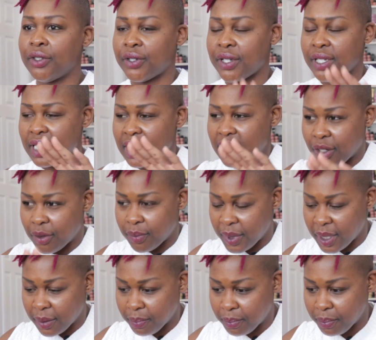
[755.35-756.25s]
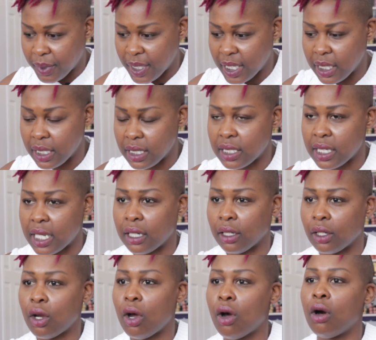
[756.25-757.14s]
there can still be peace
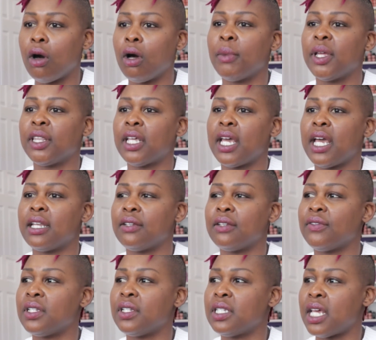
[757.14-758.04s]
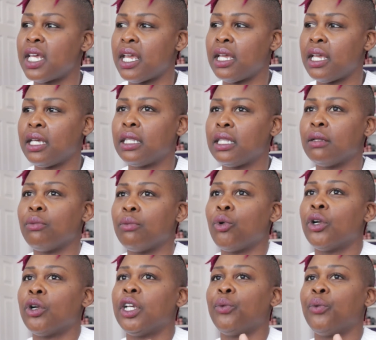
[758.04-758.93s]
and calm at the end of the day, in
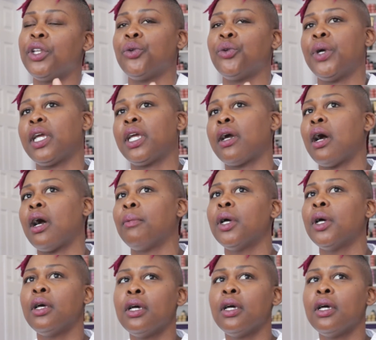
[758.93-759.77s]
the morning when you wake up.